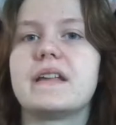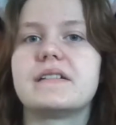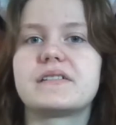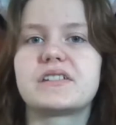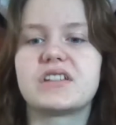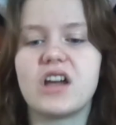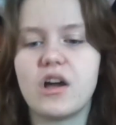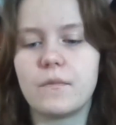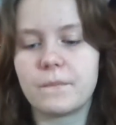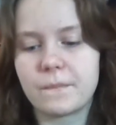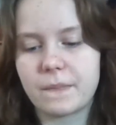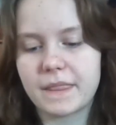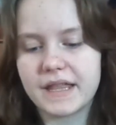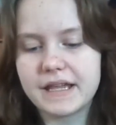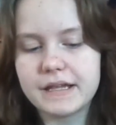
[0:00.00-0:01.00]
So,
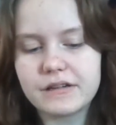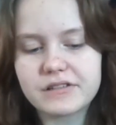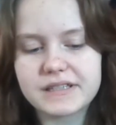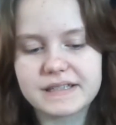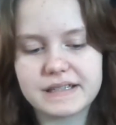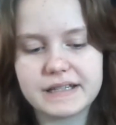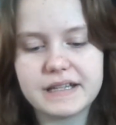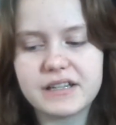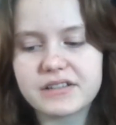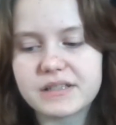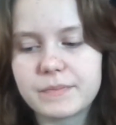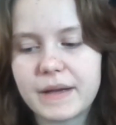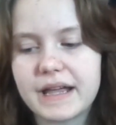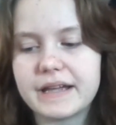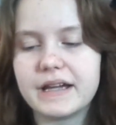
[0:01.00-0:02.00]

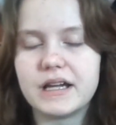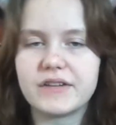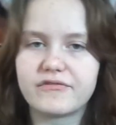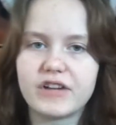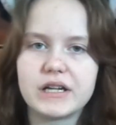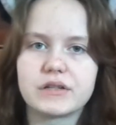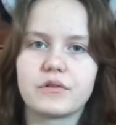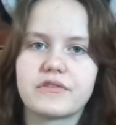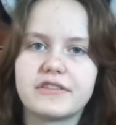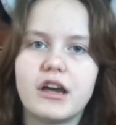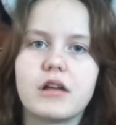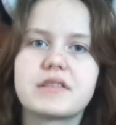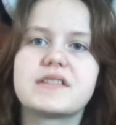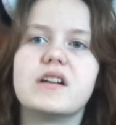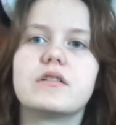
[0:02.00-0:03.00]
here's my final
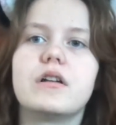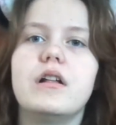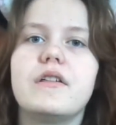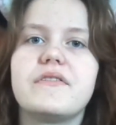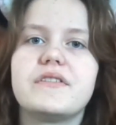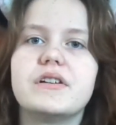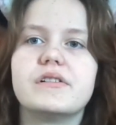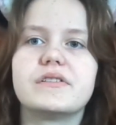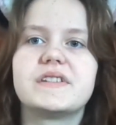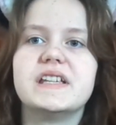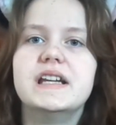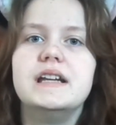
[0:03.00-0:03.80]
thoughts on all of those.